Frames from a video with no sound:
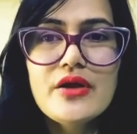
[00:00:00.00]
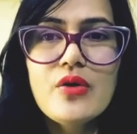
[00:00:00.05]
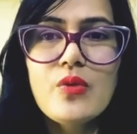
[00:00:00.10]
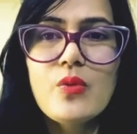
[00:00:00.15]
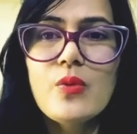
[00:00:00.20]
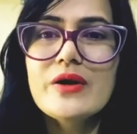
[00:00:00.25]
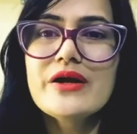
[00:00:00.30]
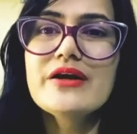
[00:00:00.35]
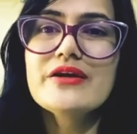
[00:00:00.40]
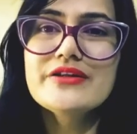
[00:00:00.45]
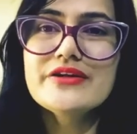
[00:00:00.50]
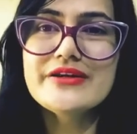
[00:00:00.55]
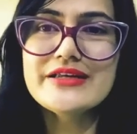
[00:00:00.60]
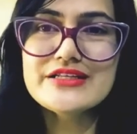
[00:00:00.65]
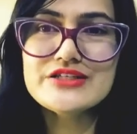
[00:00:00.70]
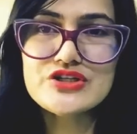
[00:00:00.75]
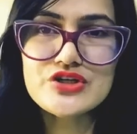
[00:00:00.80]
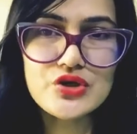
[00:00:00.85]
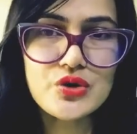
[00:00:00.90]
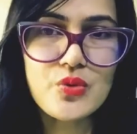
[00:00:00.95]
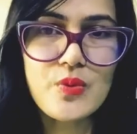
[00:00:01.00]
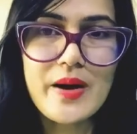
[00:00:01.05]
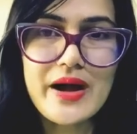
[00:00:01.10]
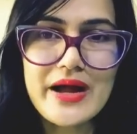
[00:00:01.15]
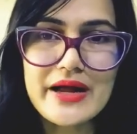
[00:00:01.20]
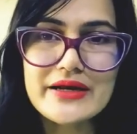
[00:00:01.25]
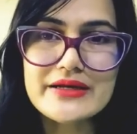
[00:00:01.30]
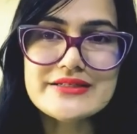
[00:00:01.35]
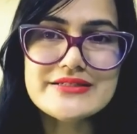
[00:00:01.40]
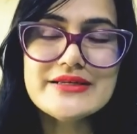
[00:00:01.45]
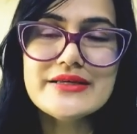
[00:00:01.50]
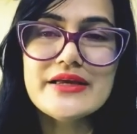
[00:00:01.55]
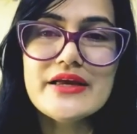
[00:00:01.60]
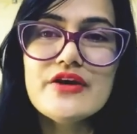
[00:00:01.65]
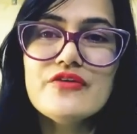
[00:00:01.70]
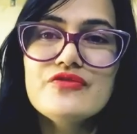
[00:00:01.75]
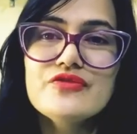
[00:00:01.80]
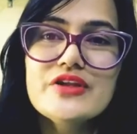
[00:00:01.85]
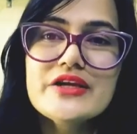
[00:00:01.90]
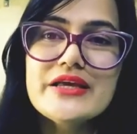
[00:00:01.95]
what are the tests required? See,
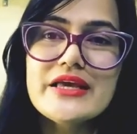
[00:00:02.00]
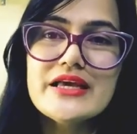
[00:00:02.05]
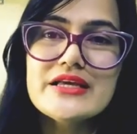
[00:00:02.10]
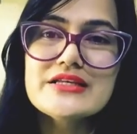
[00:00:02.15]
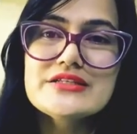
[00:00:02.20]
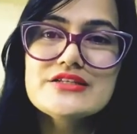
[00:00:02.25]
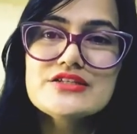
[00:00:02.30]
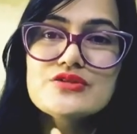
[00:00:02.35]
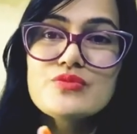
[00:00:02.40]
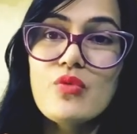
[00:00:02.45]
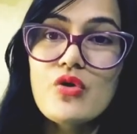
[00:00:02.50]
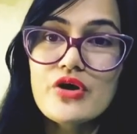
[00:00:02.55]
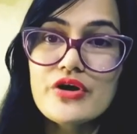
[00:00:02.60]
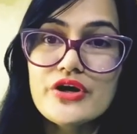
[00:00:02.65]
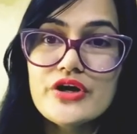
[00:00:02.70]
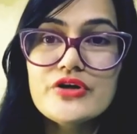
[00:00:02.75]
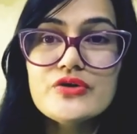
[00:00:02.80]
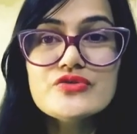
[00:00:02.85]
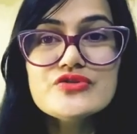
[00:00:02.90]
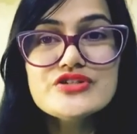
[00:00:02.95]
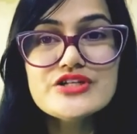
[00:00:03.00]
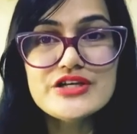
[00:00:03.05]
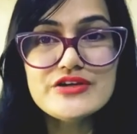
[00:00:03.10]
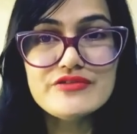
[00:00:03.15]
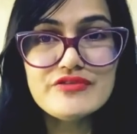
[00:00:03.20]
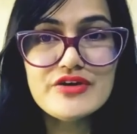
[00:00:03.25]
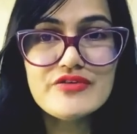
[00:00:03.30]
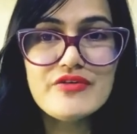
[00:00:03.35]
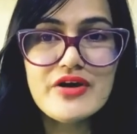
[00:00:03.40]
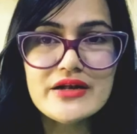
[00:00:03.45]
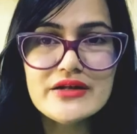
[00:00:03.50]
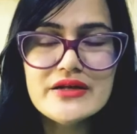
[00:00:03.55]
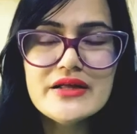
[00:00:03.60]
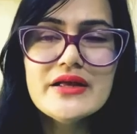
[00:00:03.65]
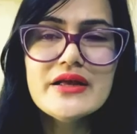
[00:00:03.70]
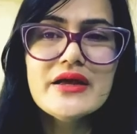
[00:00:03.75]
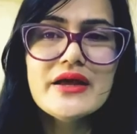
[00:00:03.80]
if the case is moderate or severe one,